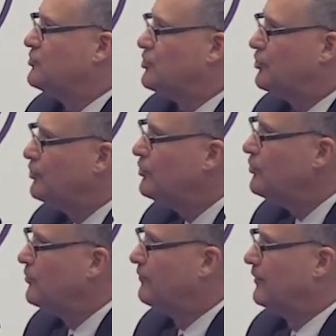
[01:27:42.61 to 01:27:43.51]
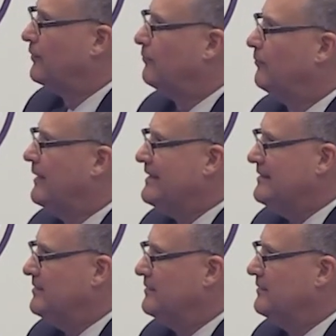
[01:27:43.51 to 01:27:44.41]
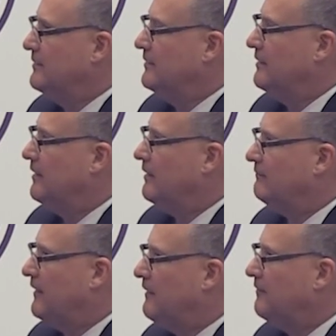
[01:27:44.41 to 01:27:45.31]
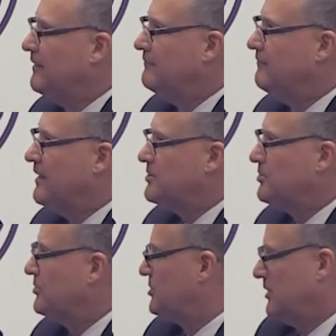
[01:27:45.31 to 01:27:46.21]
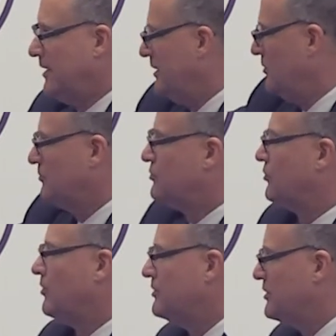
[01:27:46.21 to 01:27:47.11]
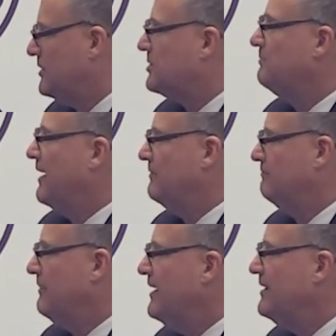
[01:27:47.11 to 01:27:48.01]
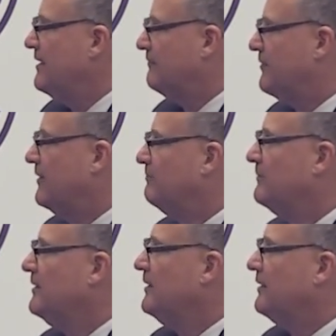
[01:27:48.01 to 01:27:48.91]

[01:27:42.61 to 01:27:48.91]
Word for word: turnover rate of our investors, and I know George has met many of them,